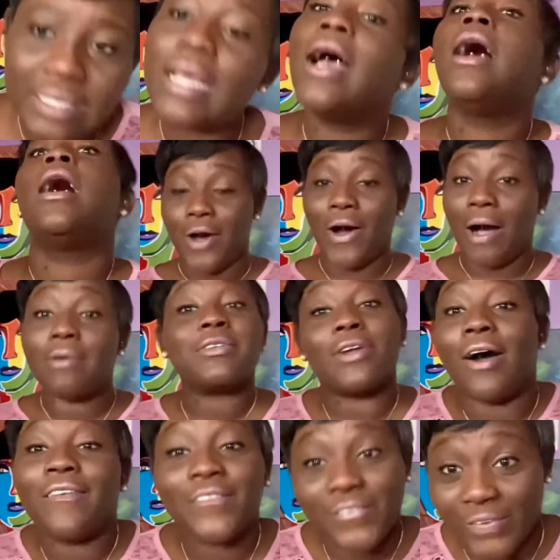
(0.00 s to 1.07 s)
I was
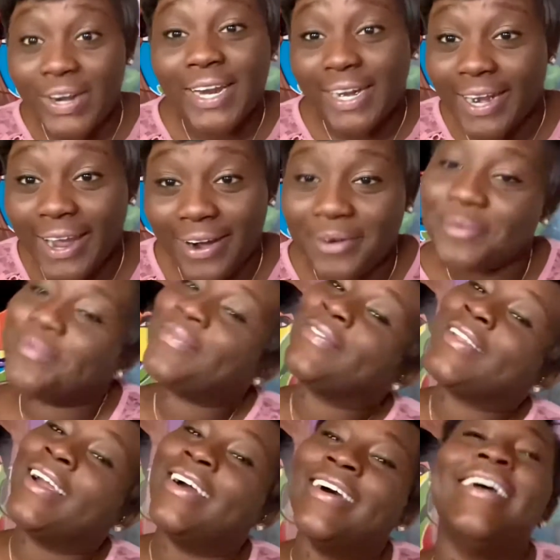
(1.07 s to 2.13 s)
start freaking out.
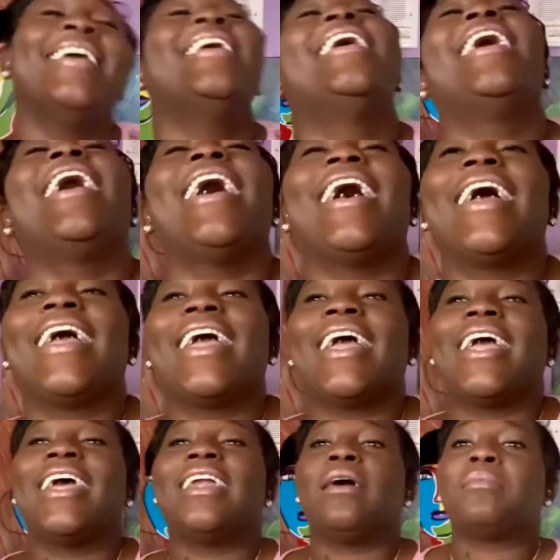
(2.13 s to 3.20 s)

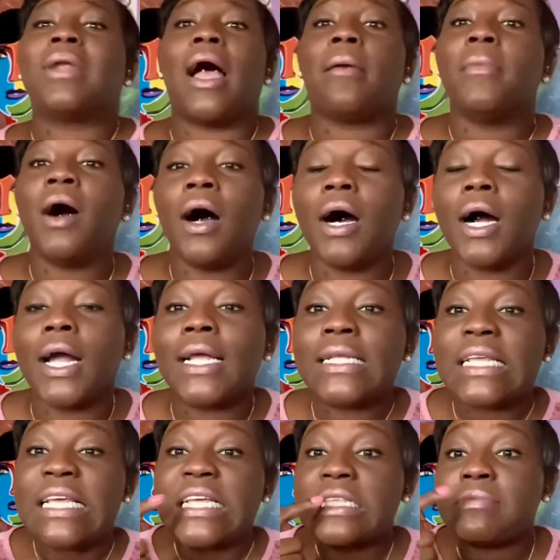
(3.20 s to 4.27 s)
And I'm like, Mom,
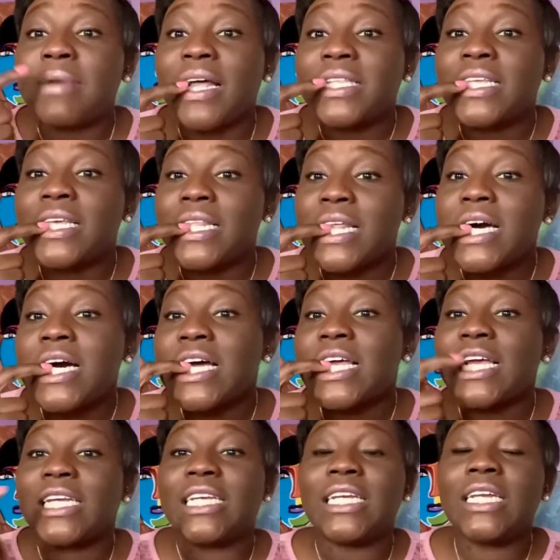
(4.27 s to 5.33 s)
is my teeth hurting?
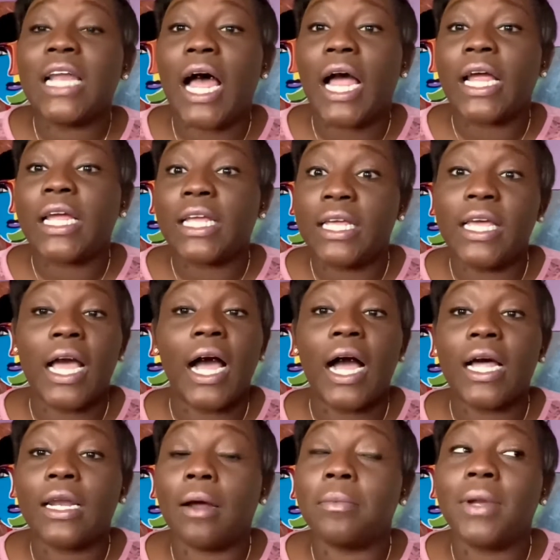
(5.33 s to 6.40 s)
She like, yeah.
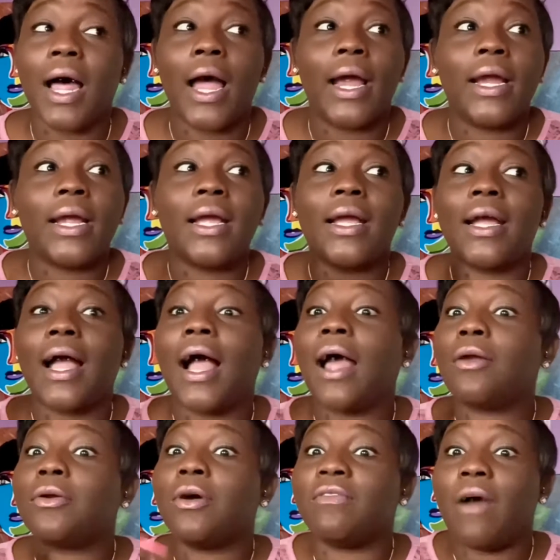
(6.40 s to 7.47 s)
And I'm like, I
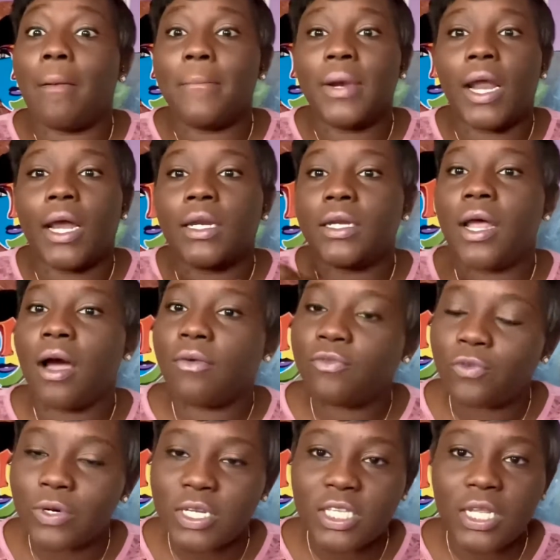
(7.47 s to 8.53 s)
don't know if I blacked out for
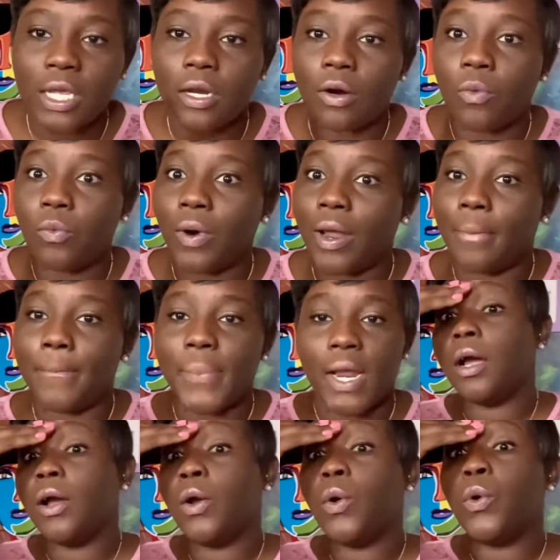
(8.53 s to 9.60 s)
a second or what, but
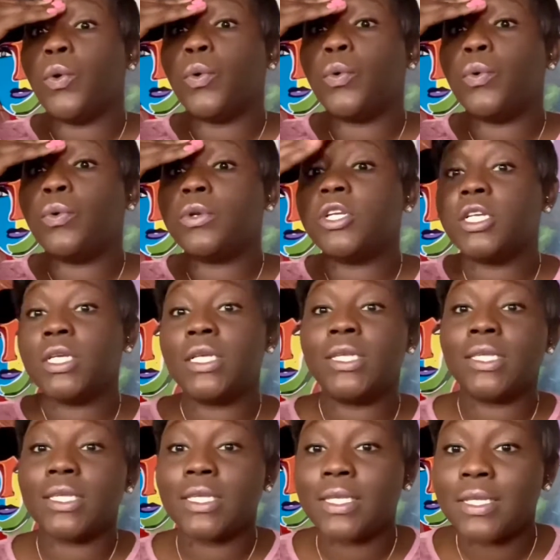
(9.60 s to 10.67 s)
oh
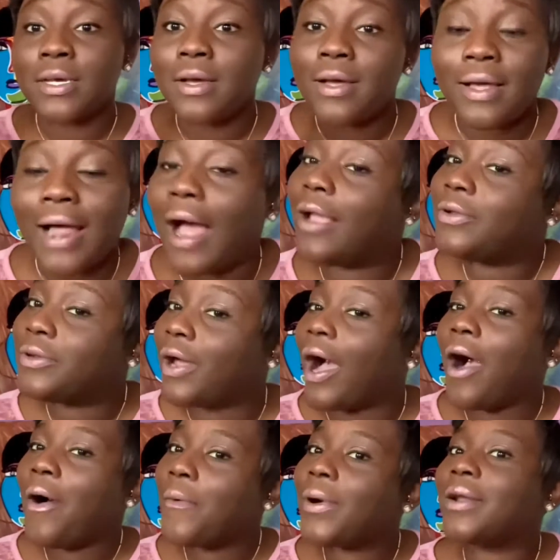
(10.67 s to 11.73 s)
Jesus, I don't
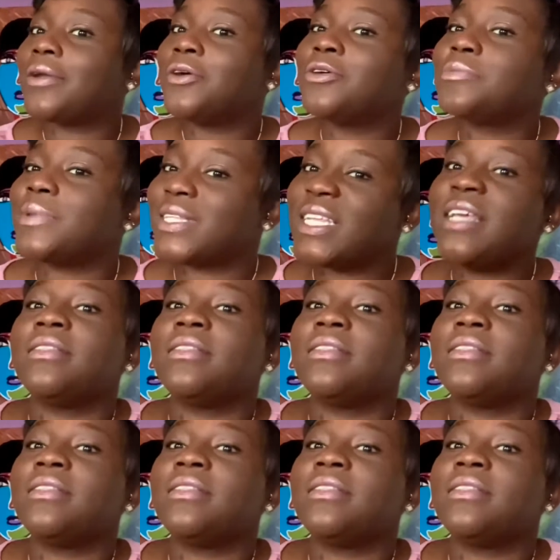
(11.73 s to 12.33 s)
want to lose my teeth.